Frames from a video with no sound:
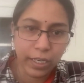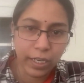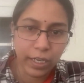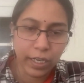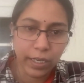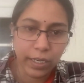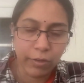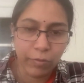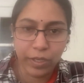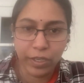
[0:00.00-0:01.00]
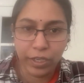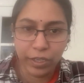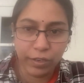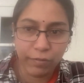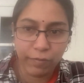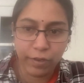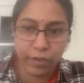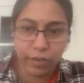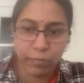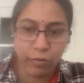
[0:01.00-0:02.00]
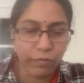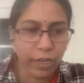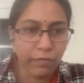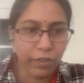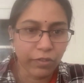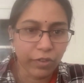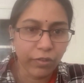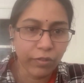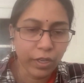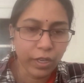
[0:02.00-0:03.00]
I've been here for about 5 years now.